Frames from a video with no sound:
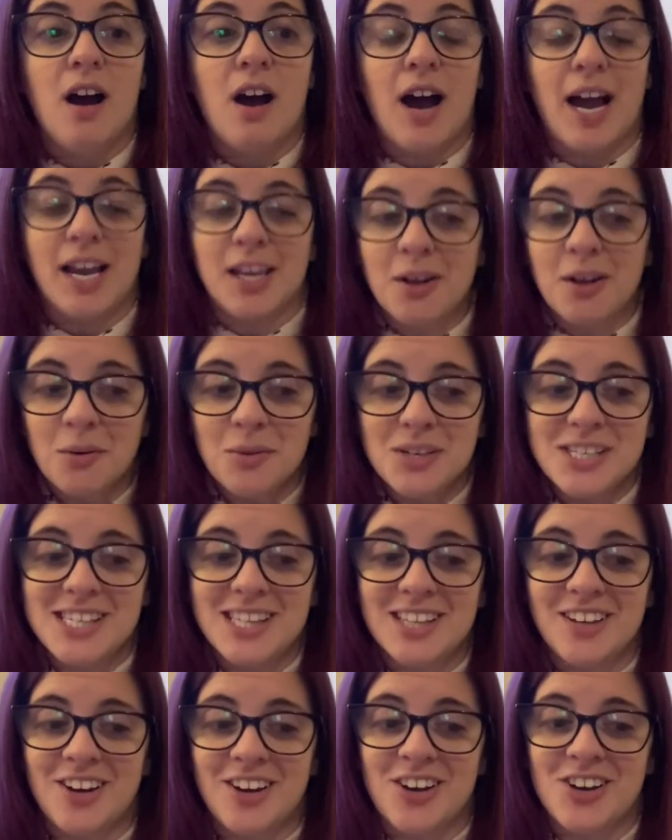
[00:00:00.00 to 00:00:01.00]
I always
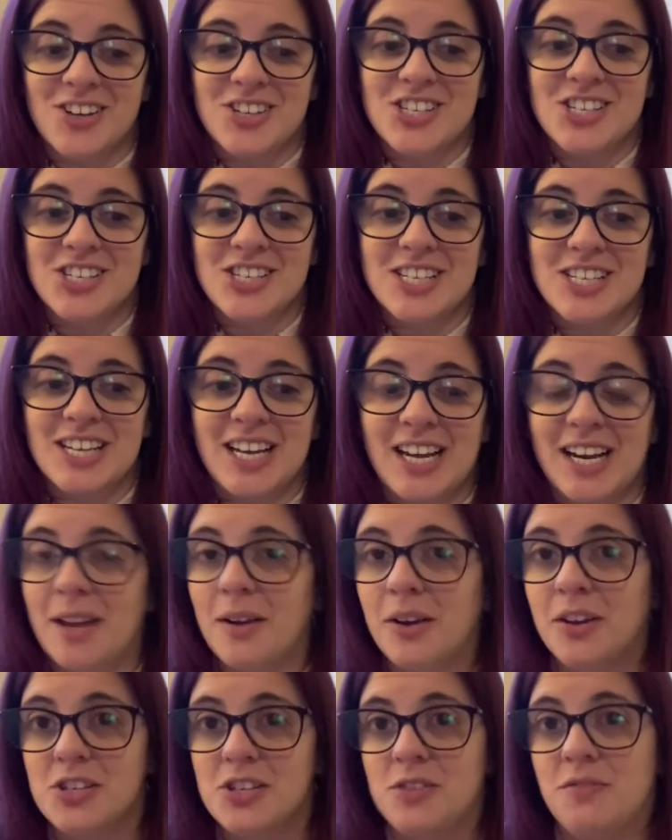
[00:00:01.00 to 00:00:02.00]
thought, and I'm
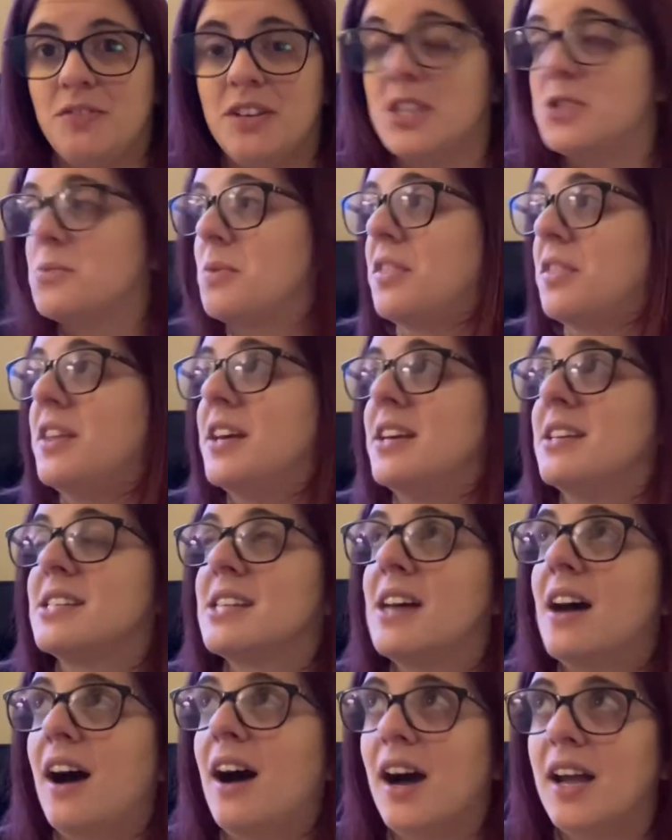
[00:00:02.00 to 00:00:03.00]
going to finish with this,
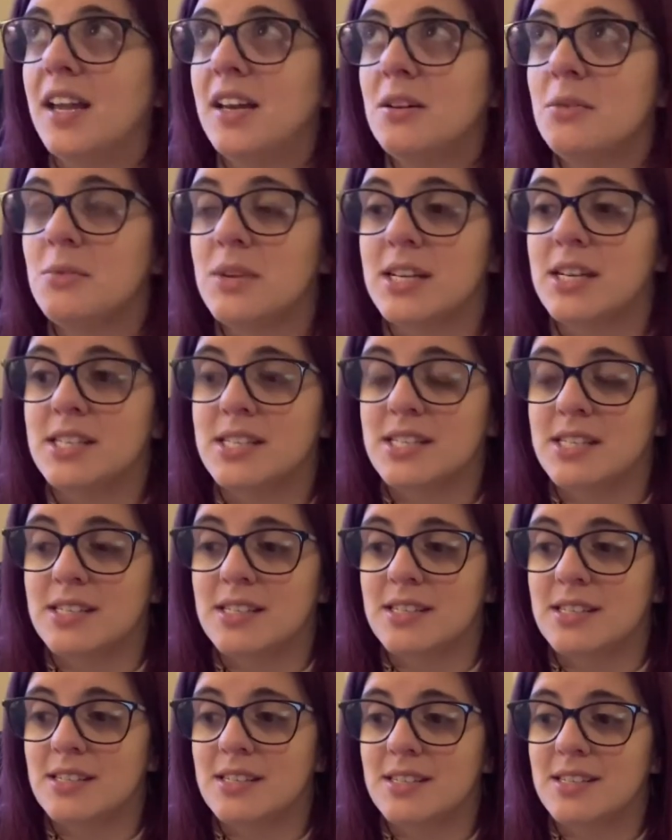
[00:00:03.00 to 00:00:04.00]
I always
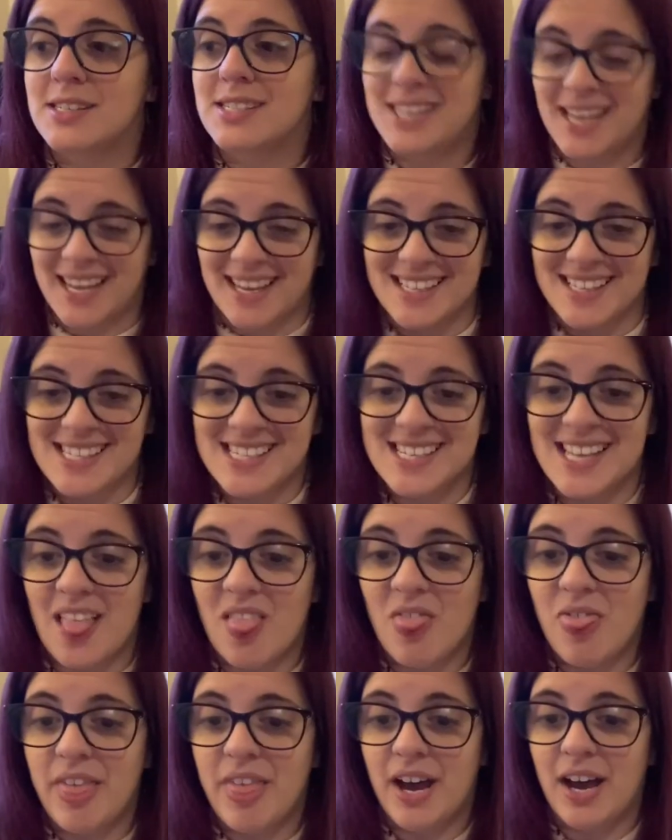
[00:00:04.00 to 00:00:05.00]
said
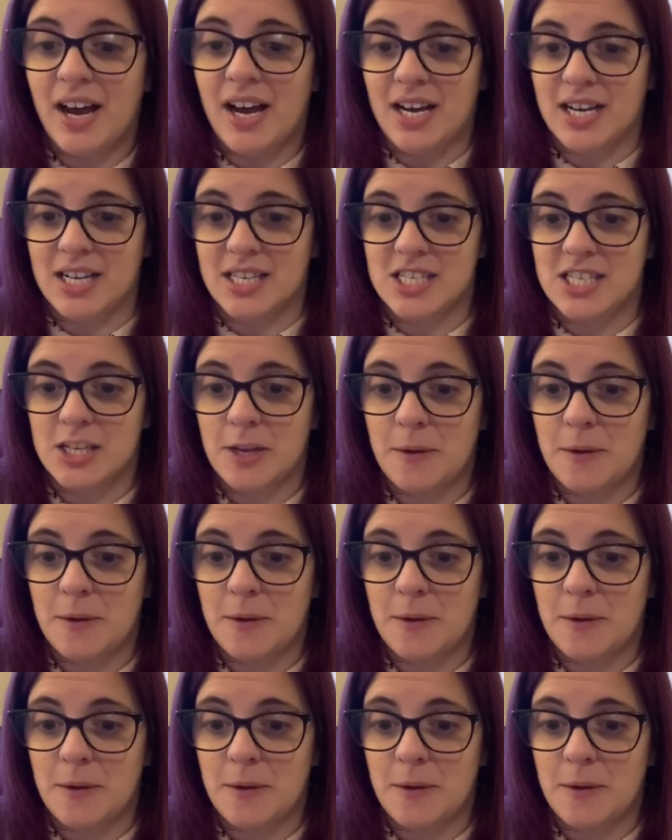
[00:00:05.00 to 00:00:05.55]
that